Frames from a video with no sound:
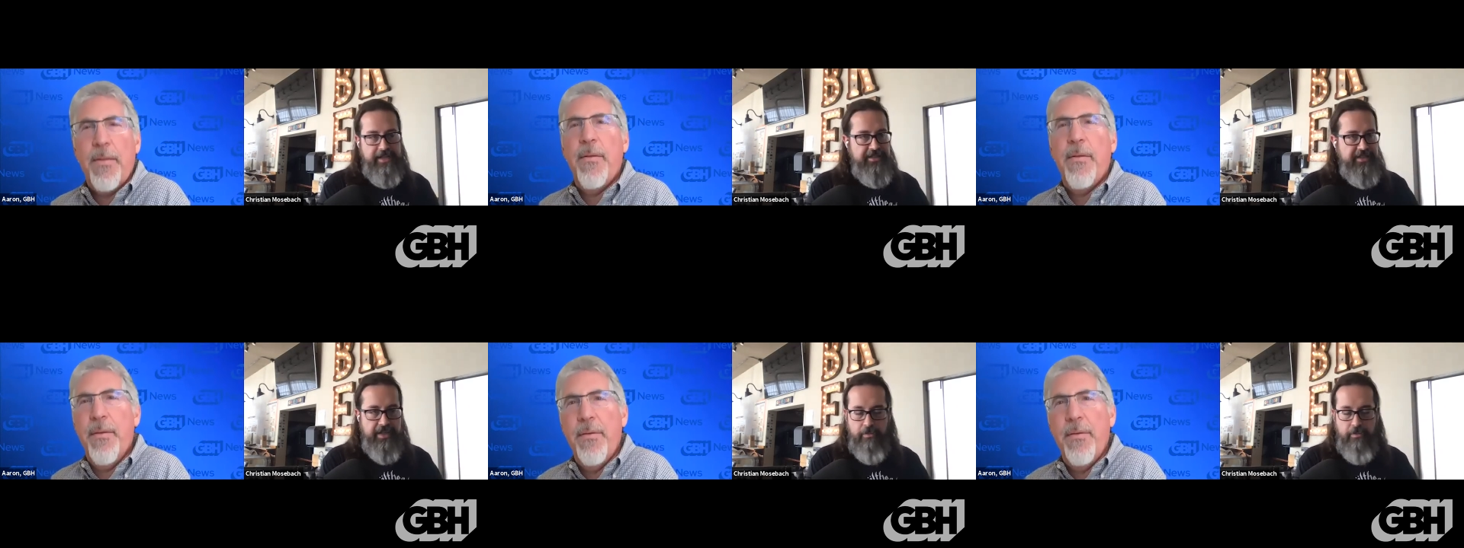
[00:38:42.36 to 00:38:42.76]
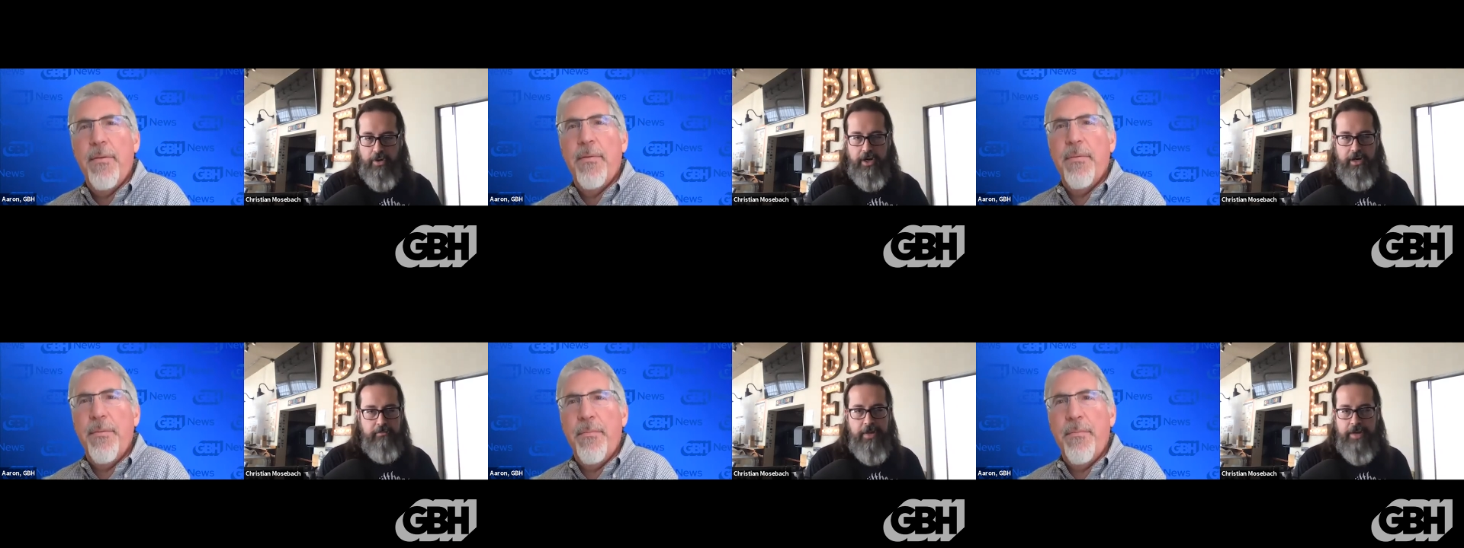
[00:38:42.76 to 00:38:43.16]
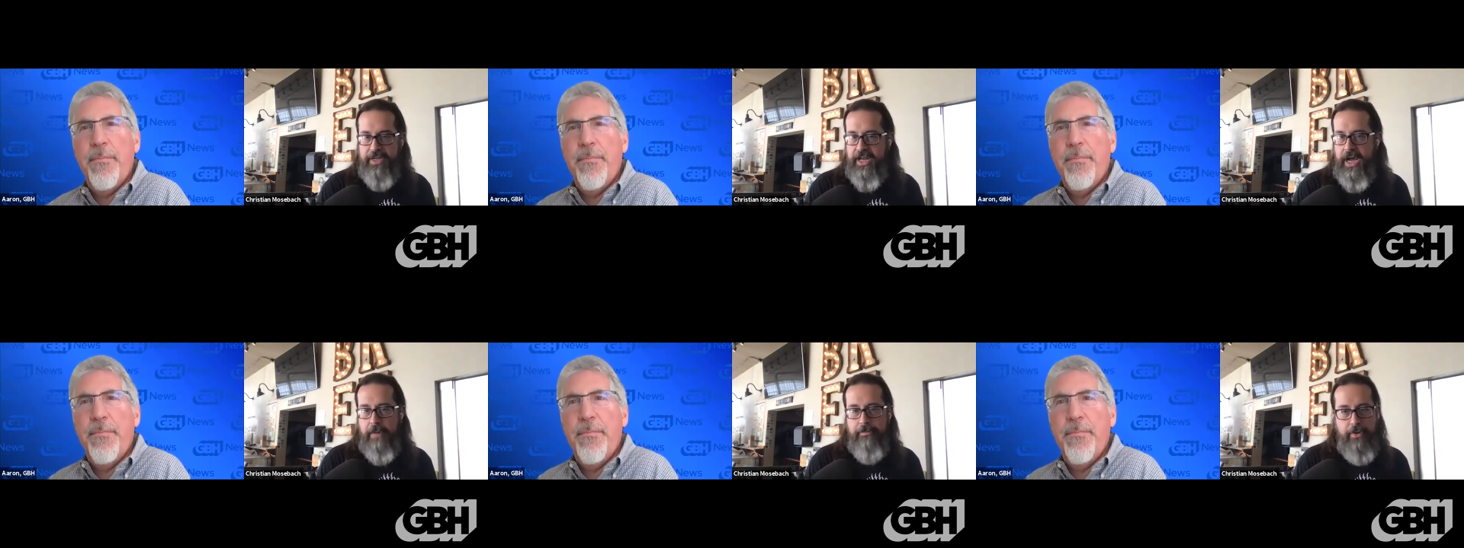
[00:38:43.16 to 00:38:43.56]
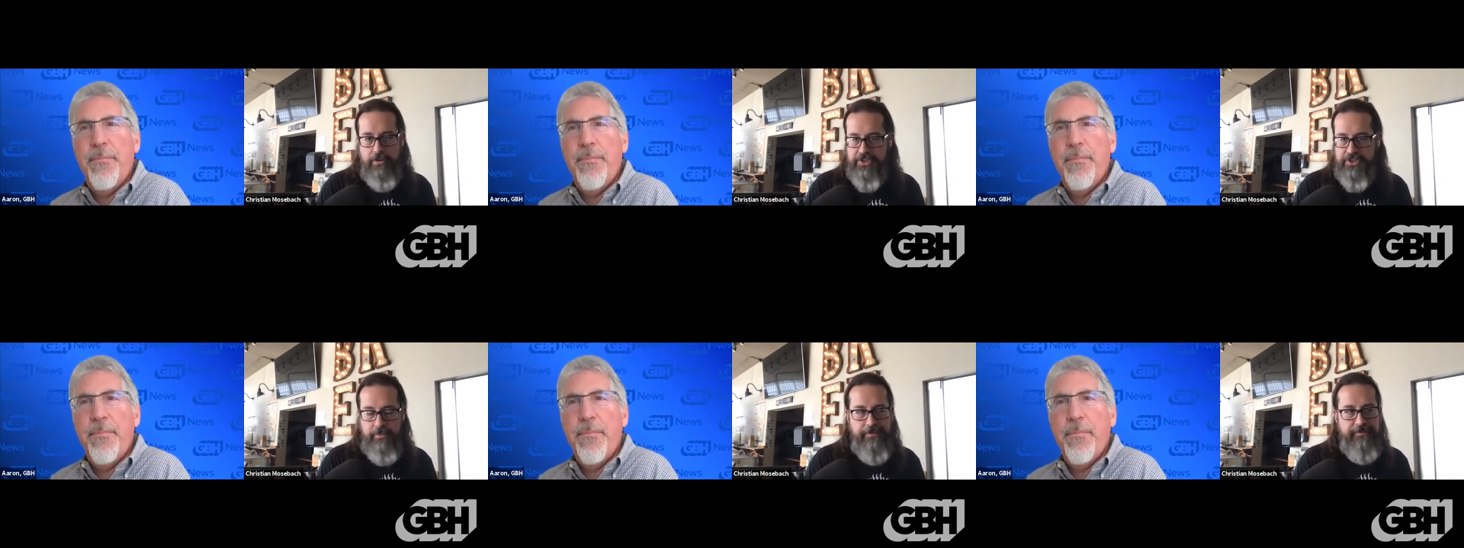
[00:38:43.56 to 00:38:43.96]
Speaker 1: put the grains somewhere,
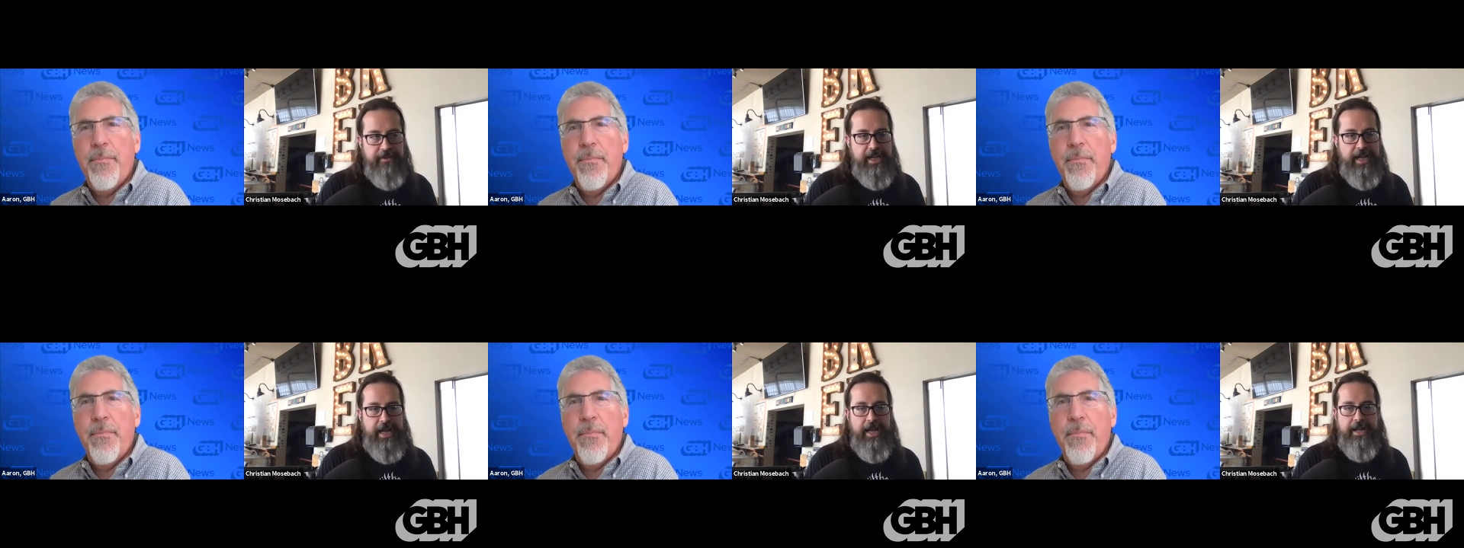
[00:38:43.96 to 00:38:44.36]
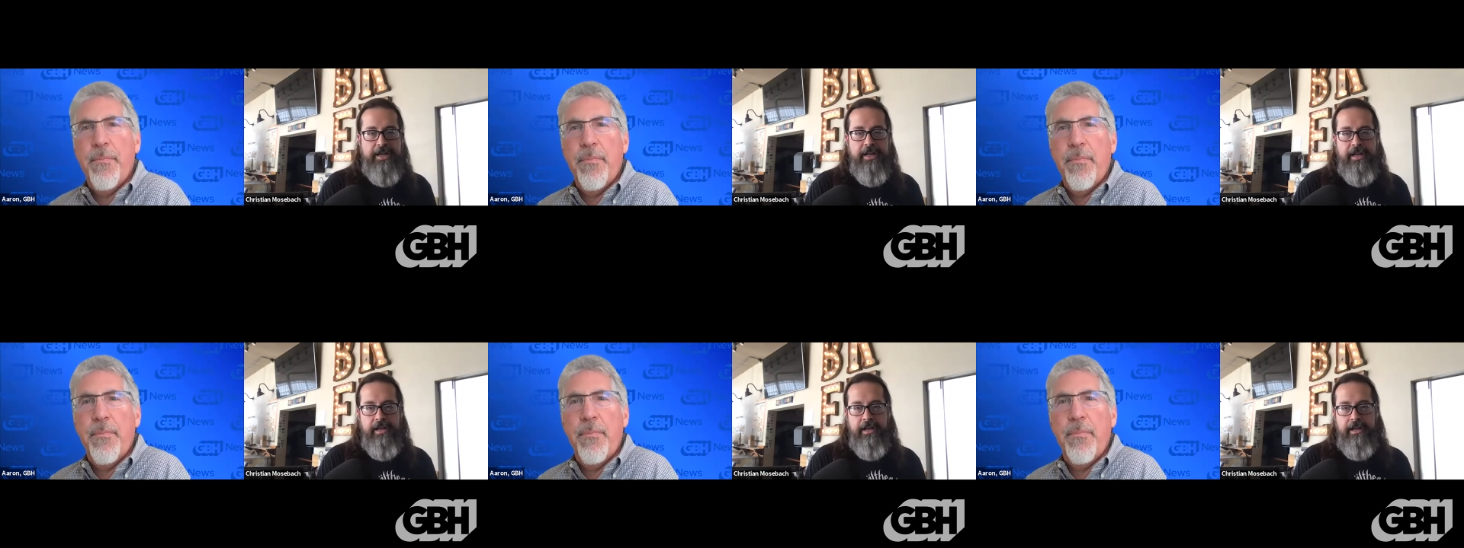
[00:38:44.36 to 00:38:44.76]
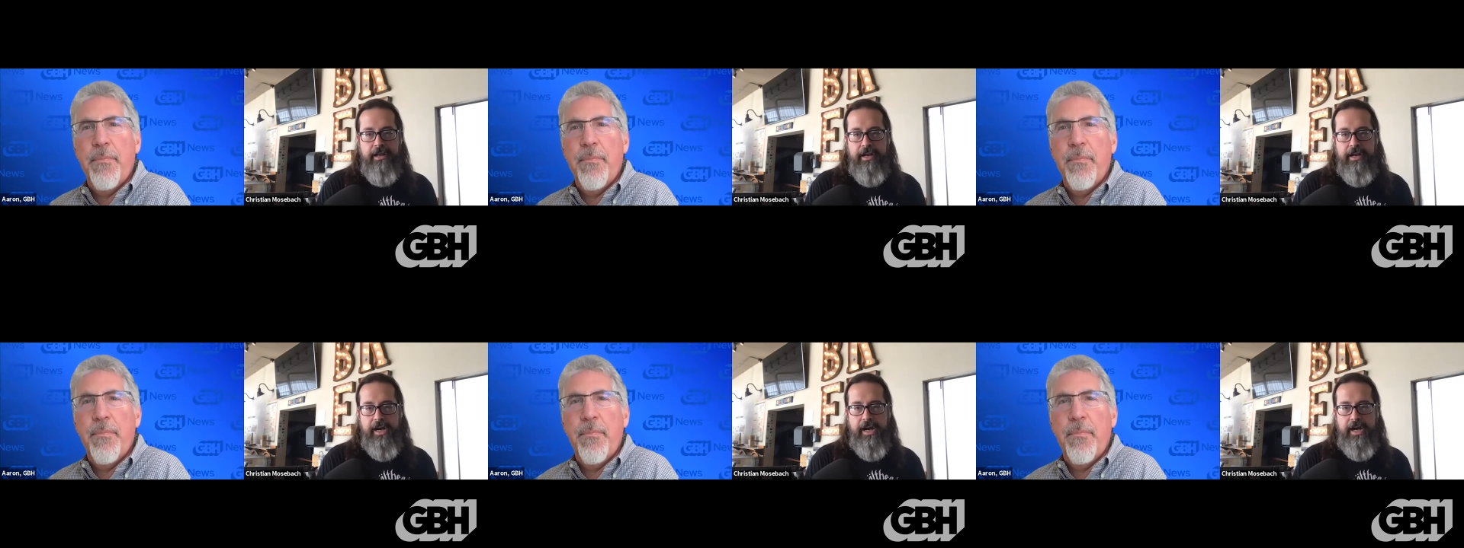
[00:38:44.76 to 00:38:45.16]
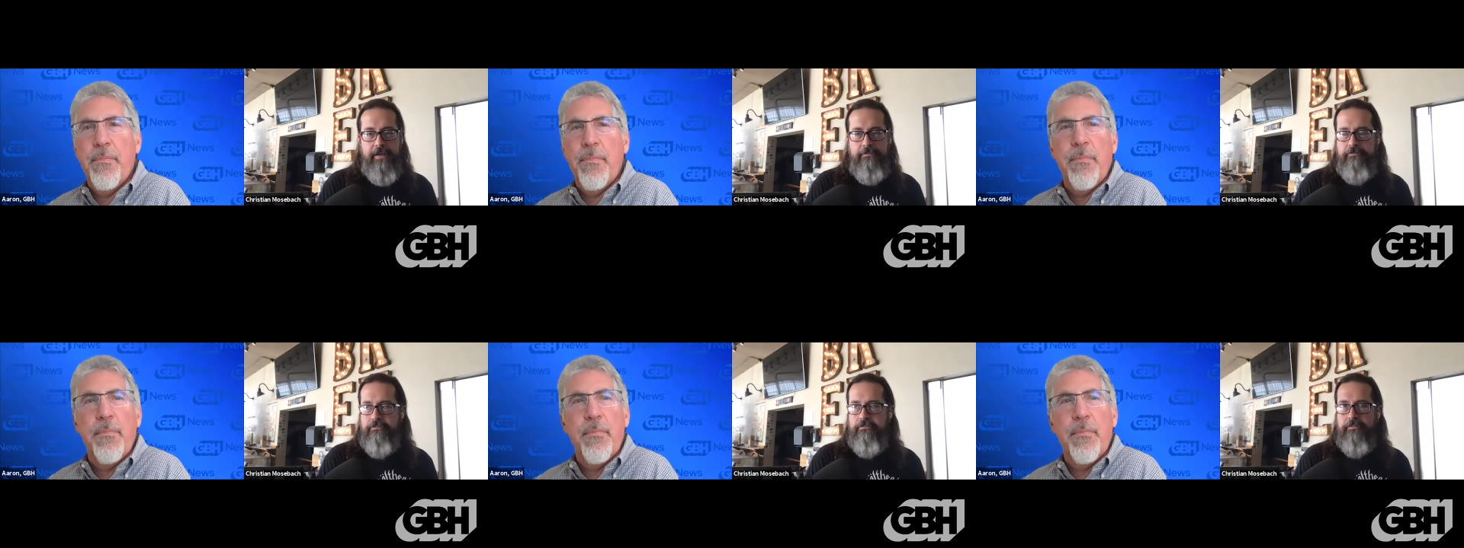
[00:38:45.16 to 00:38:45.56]
maybe compost them if you can.
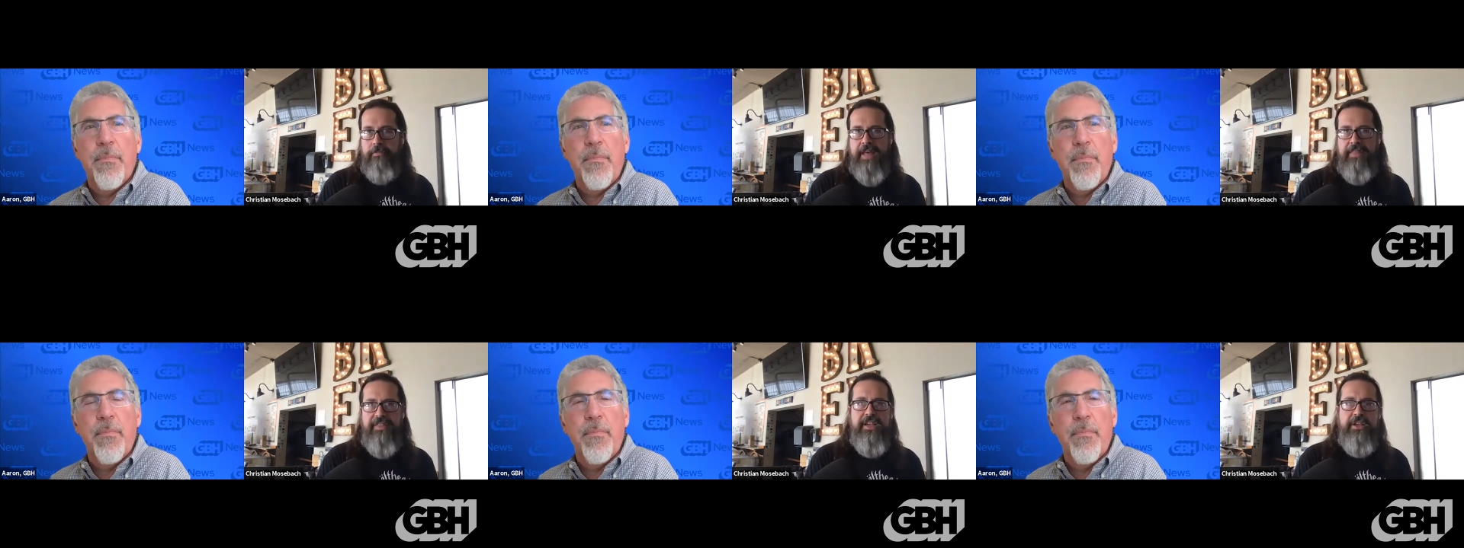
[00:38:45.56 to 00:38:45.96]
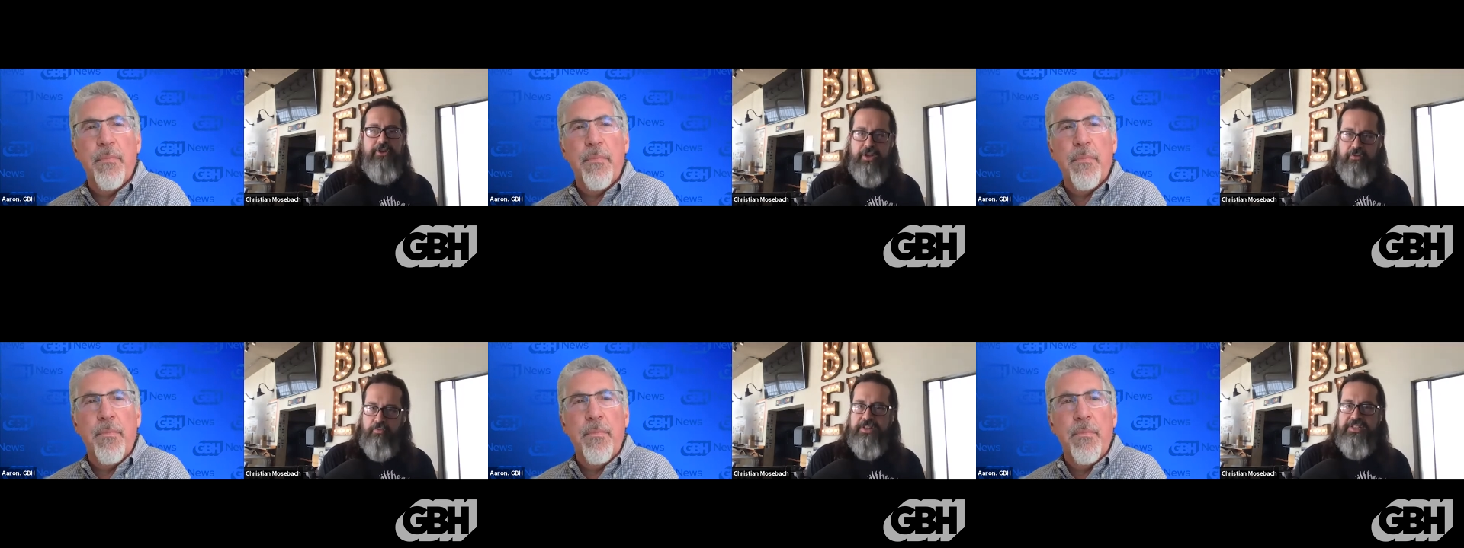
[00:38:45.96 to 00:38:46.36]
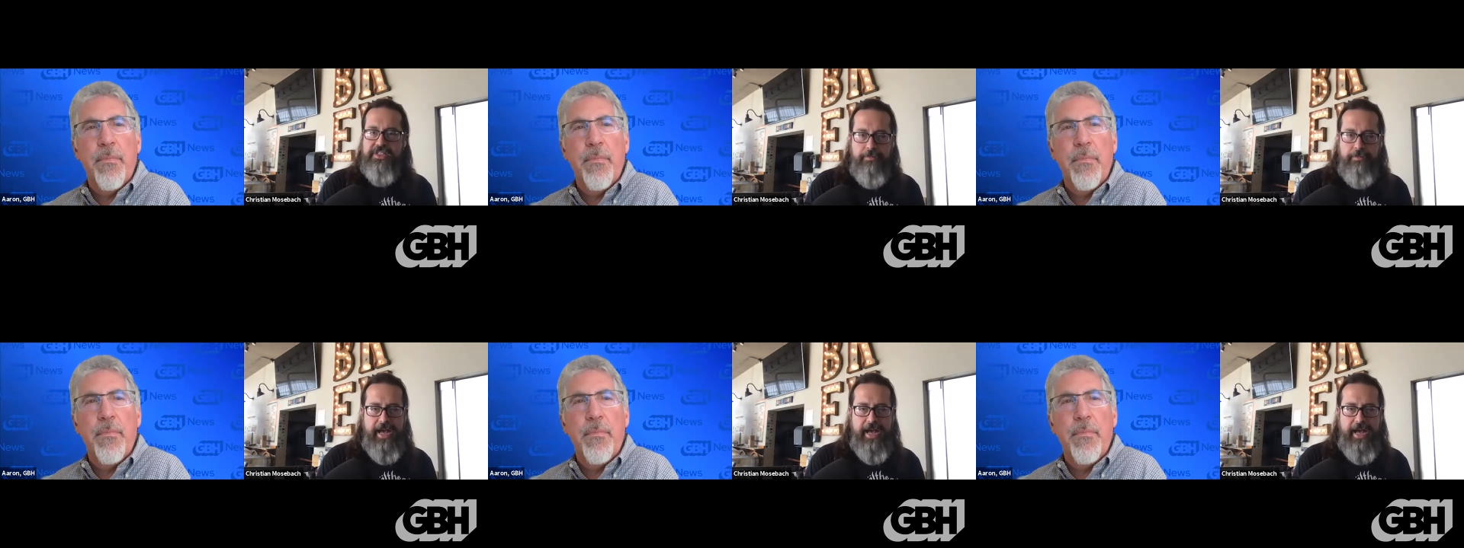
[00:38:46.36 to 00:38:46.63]
Um, I think you